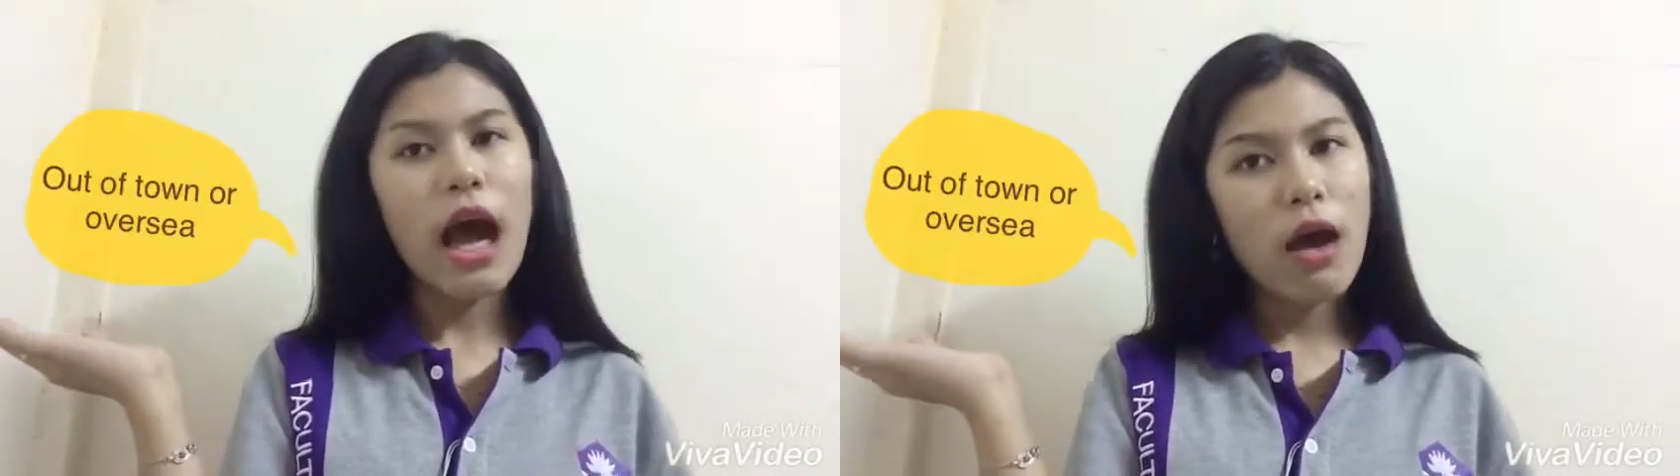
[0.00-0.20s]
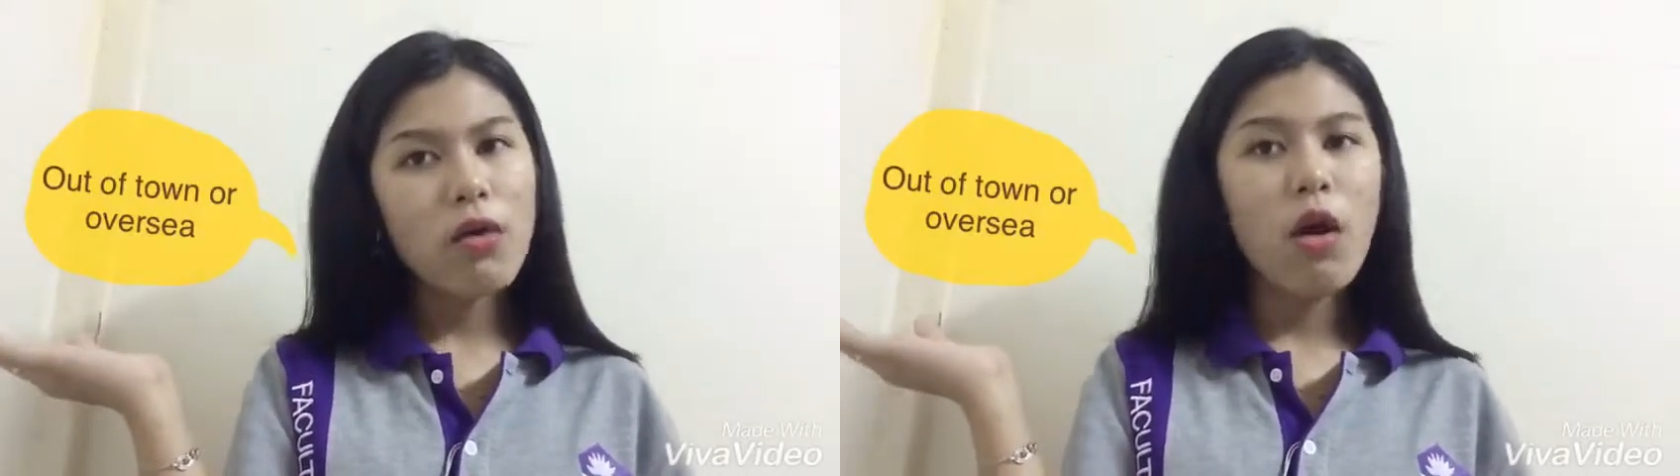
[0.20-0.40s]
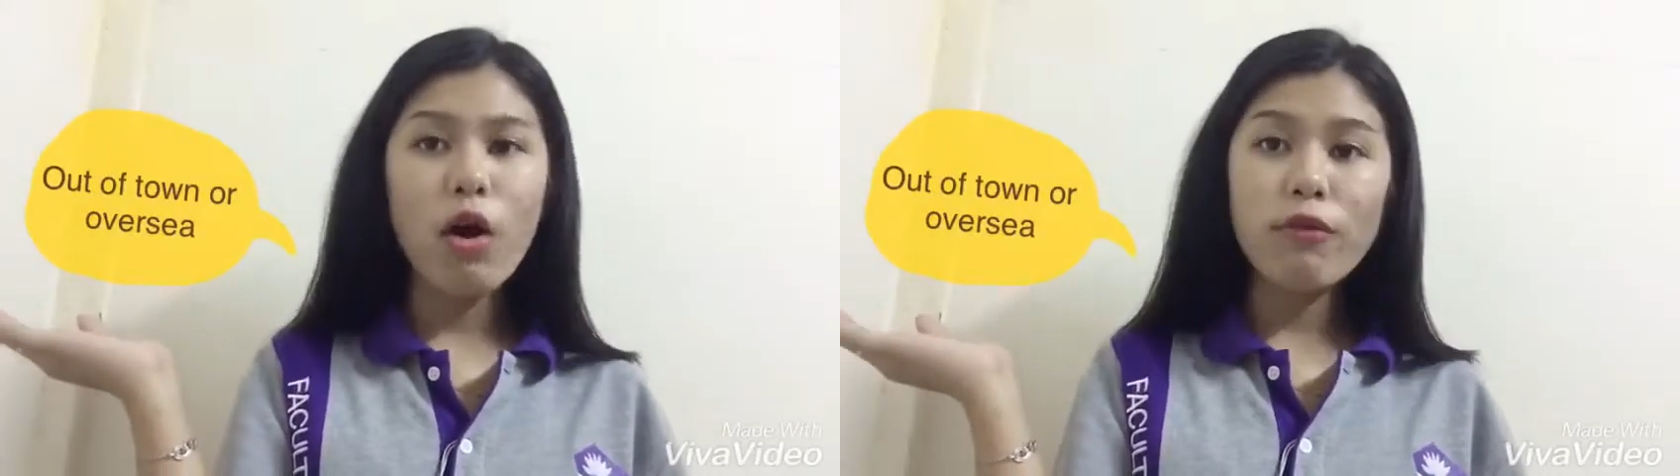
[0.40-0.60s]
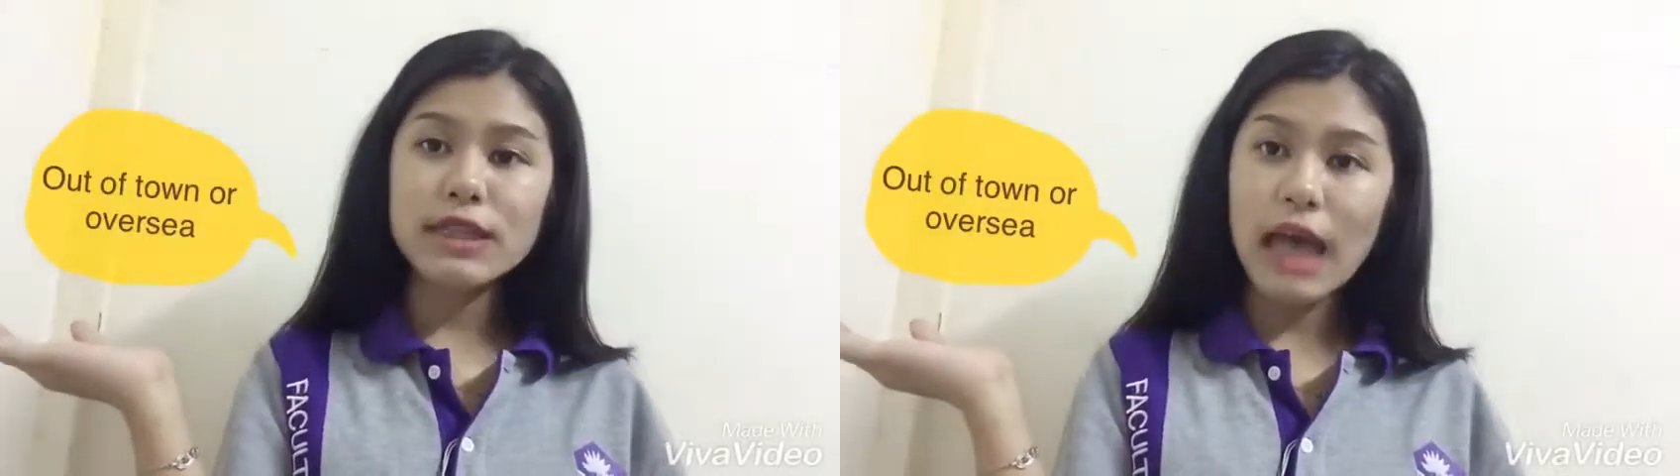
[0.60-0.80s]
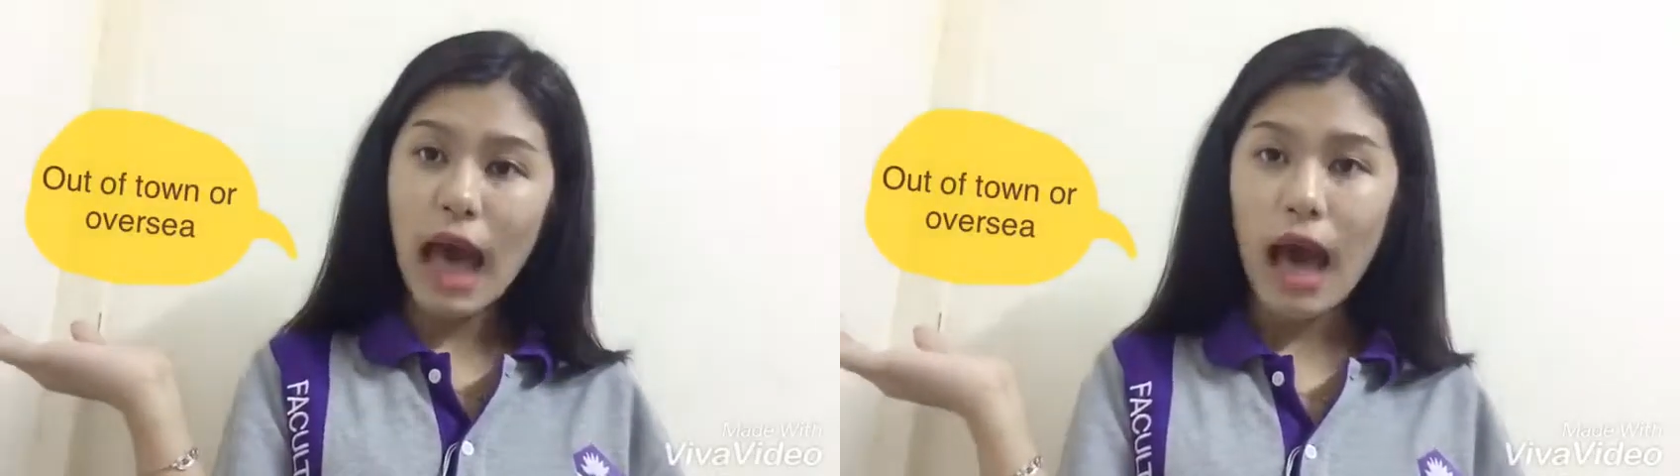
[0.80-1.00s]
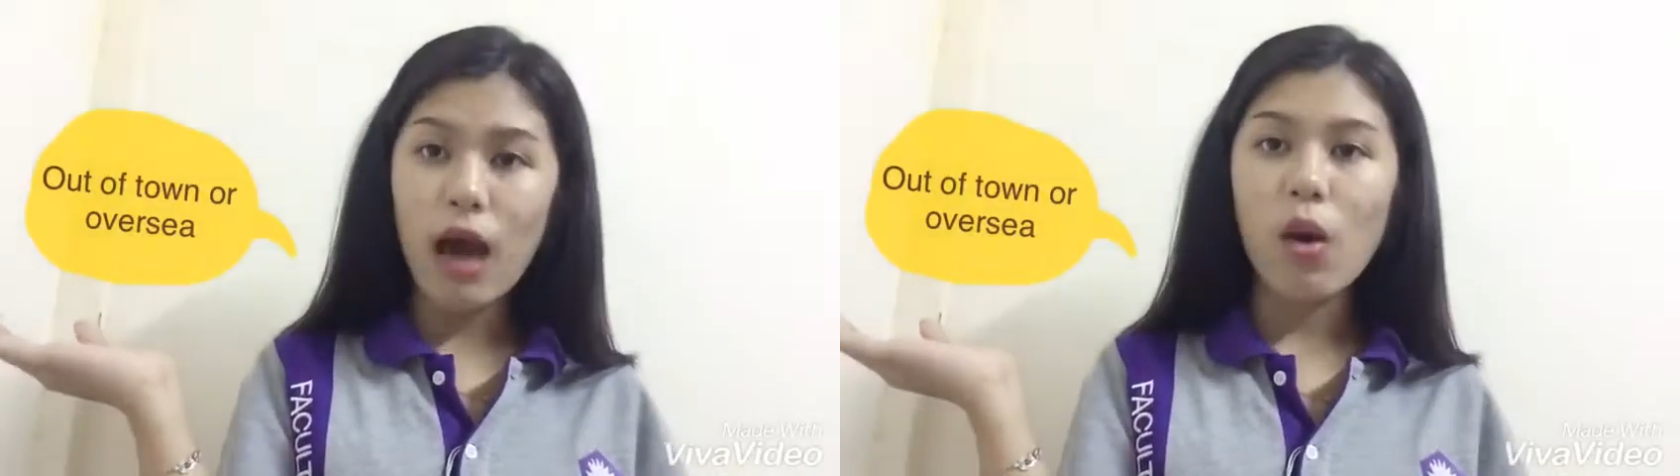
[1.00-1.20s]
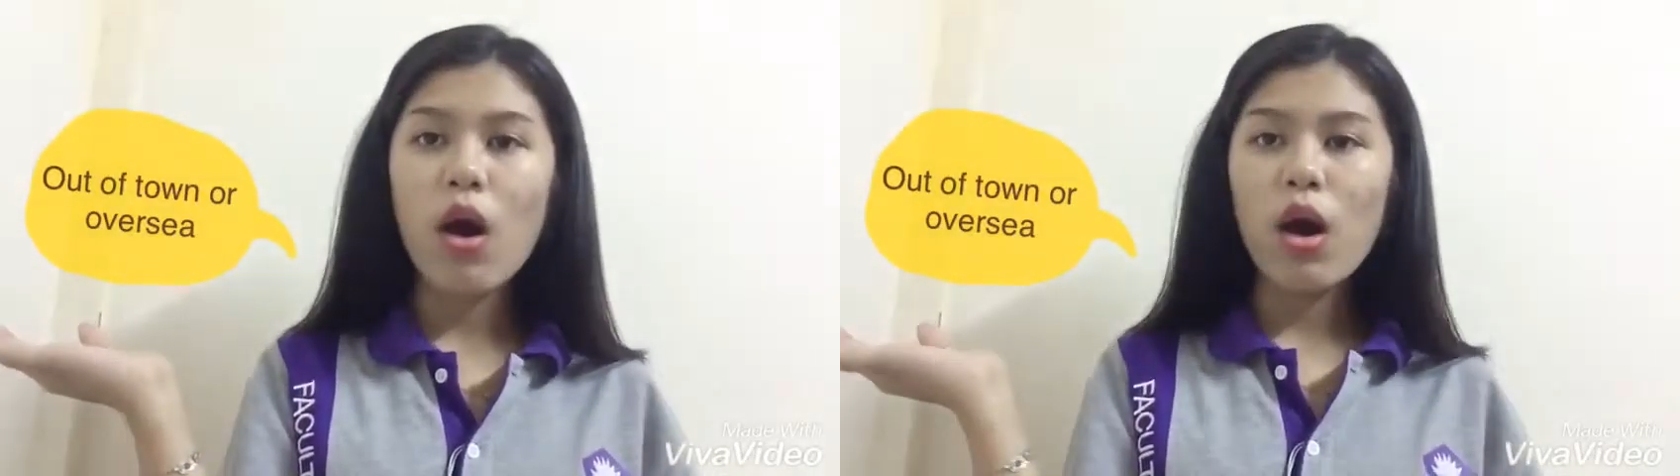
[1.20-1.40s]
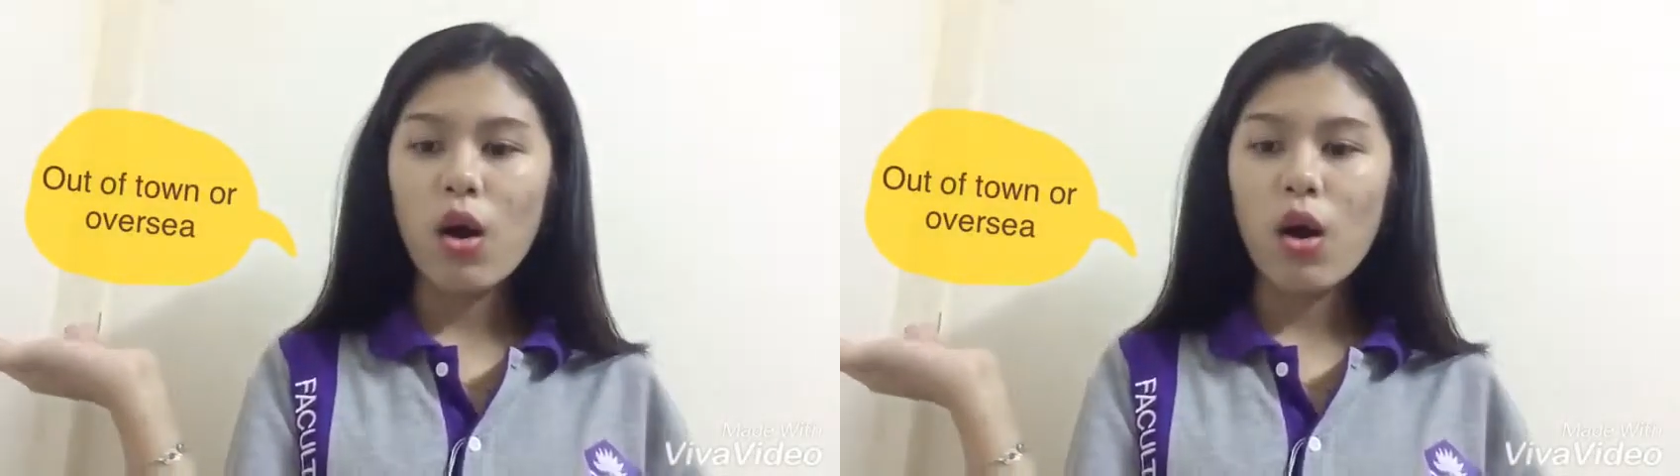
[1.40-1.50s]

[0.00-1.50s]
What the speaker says: out of town